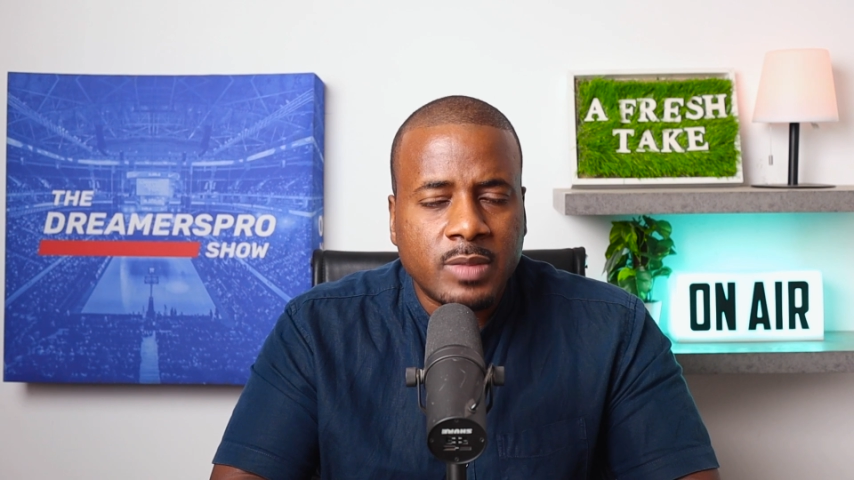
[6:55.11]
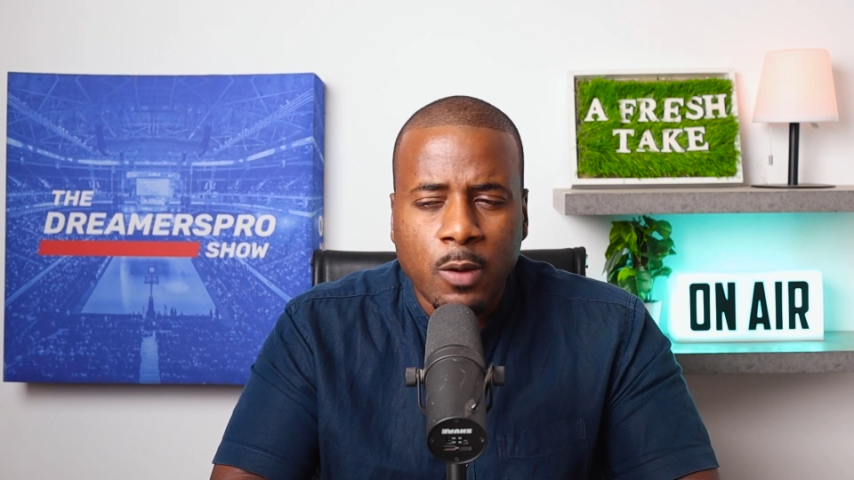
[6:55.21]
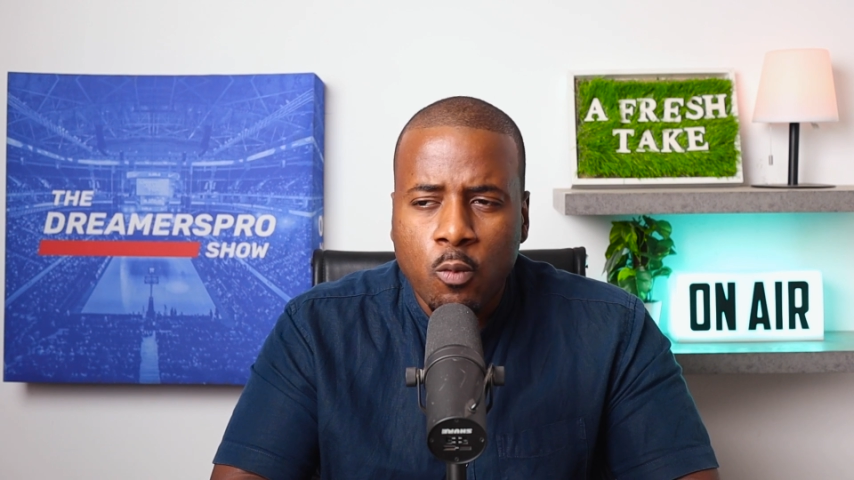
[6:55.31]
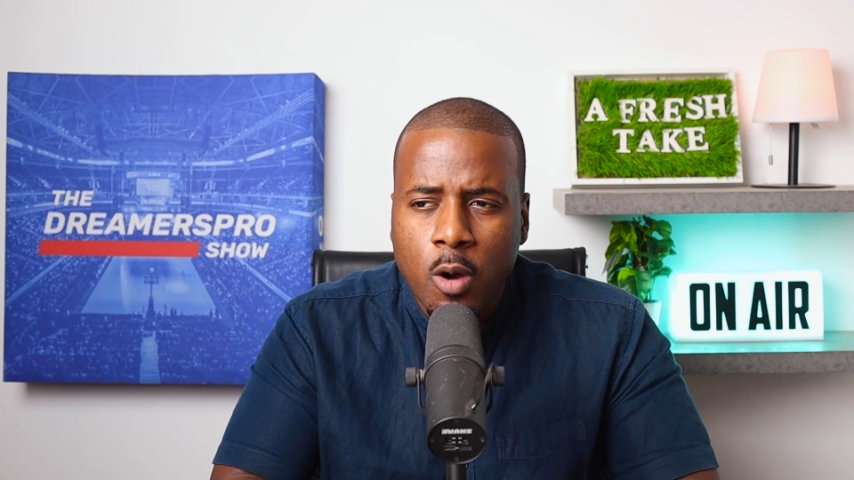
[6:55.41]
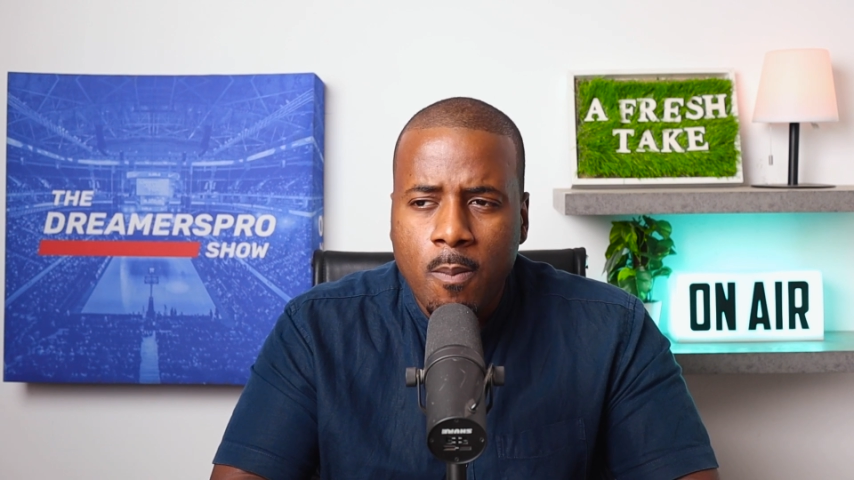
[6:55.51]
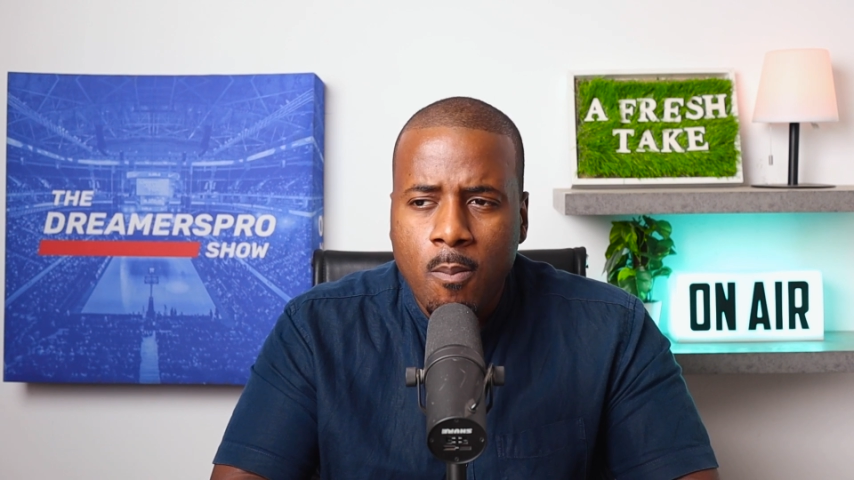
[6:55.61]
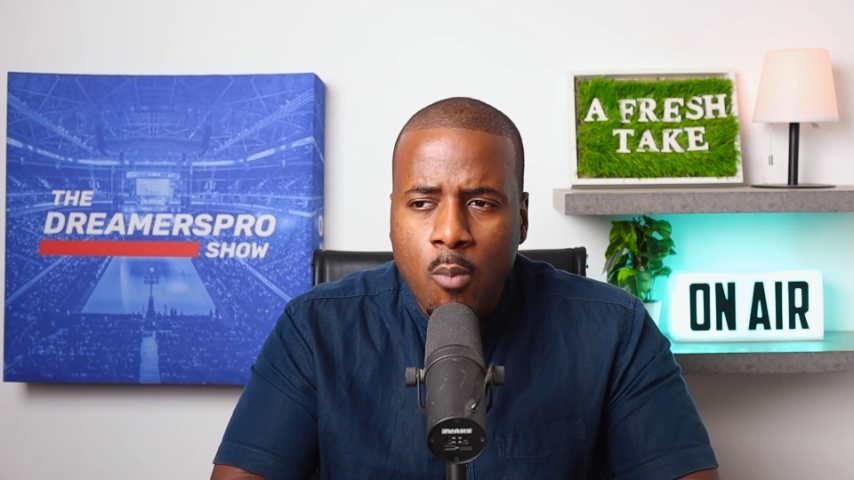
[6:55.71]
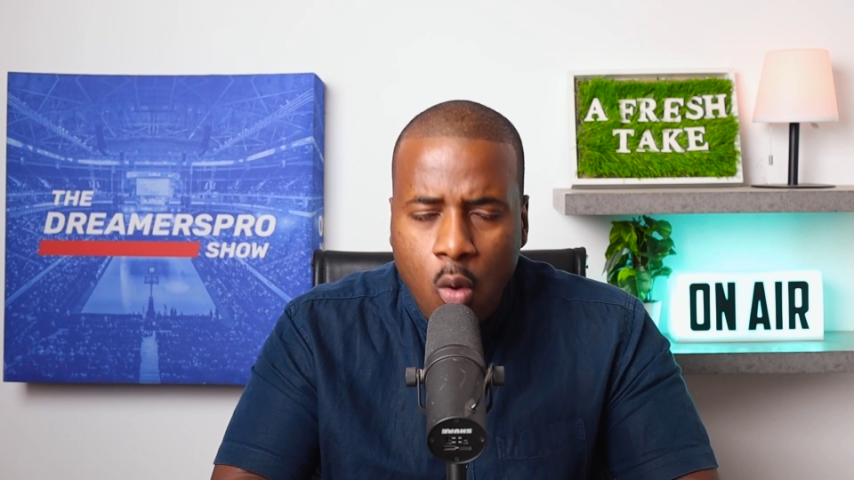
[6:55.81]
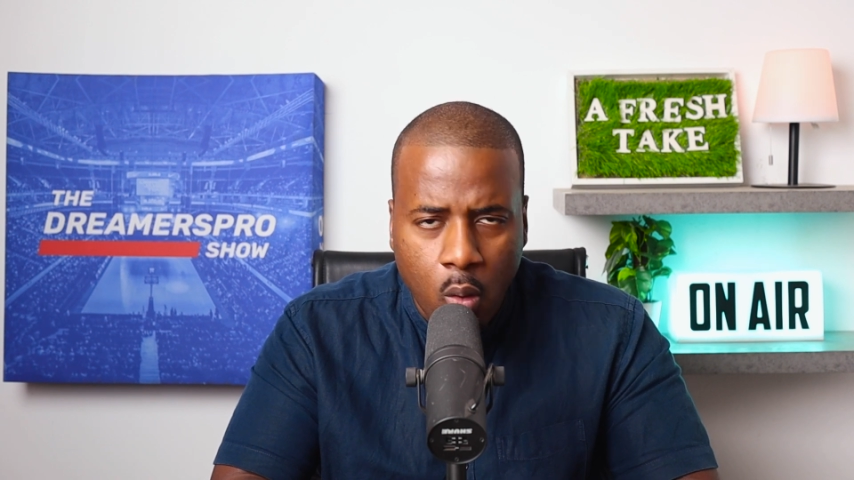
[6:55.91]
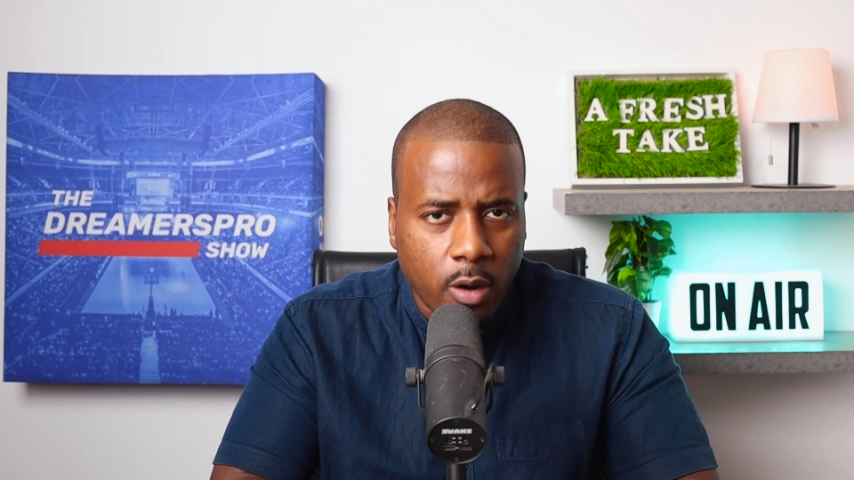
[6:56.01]
They want
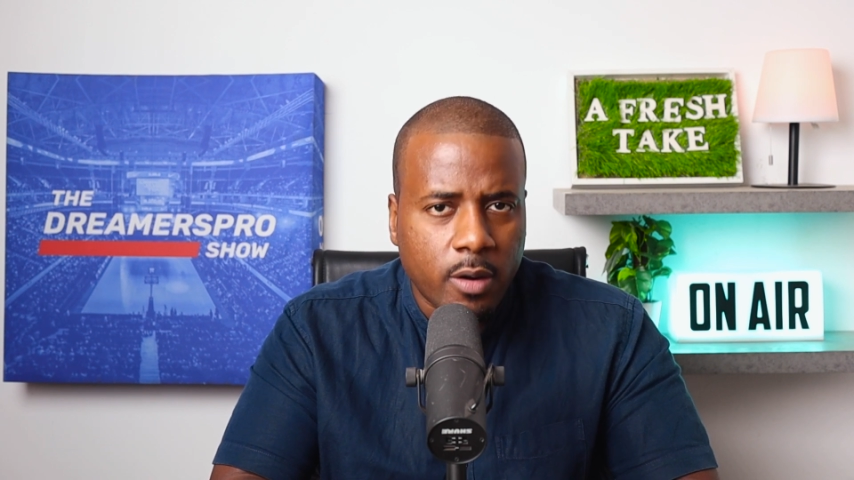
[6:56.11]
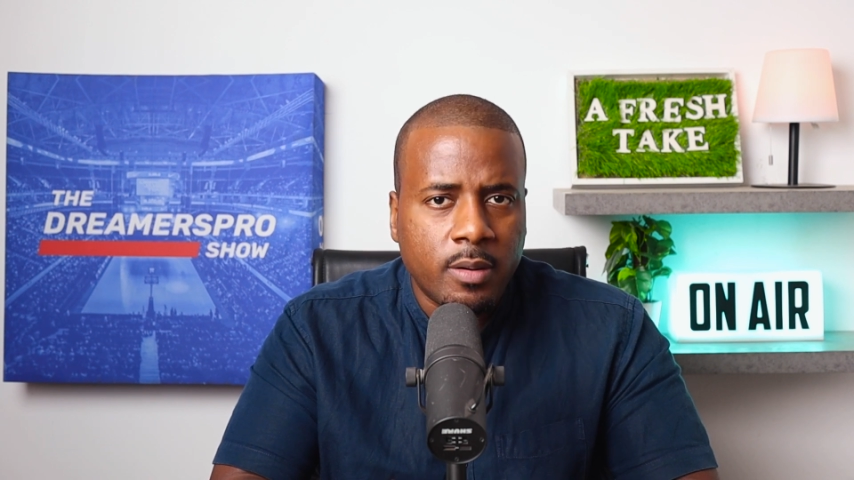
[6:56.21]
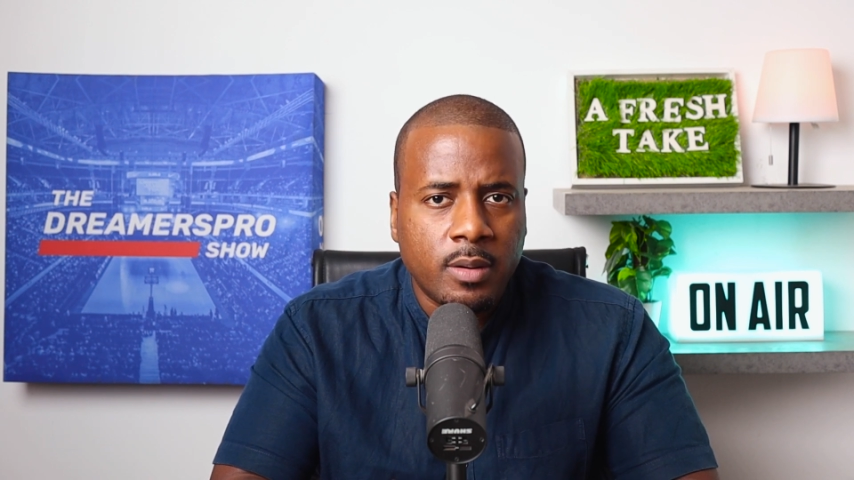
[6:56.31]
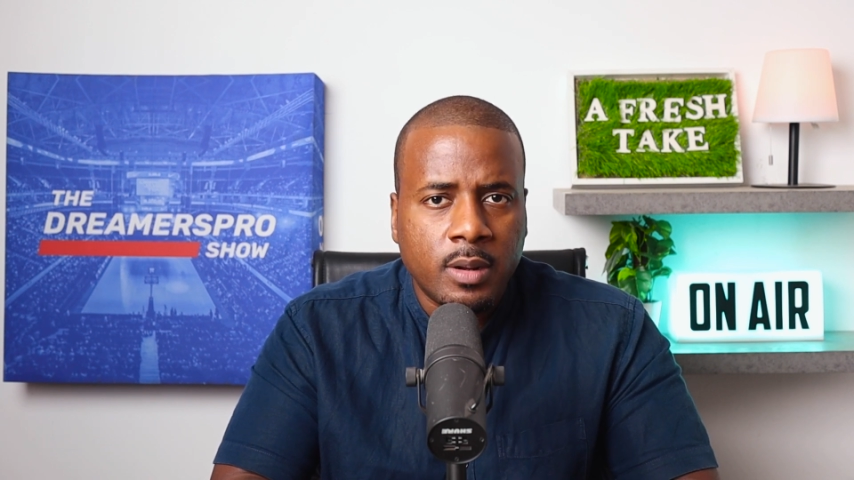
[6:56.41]
more.